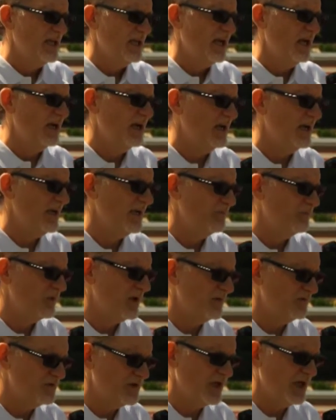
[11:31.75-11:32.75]
and
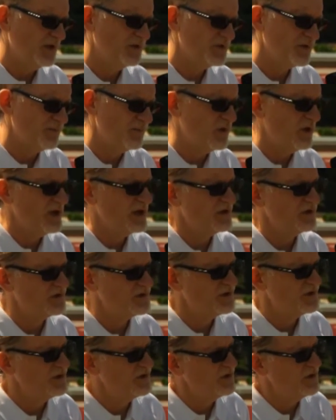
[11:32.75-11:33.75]
what I've challenged the players
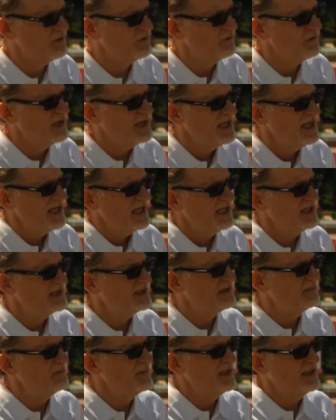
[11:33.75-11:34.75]
to do is
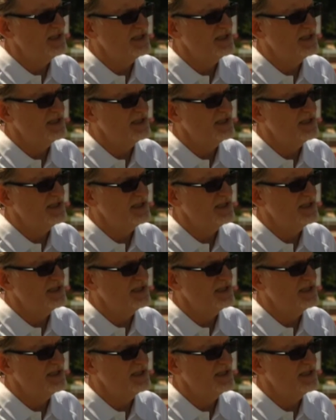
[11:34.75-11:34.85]
to be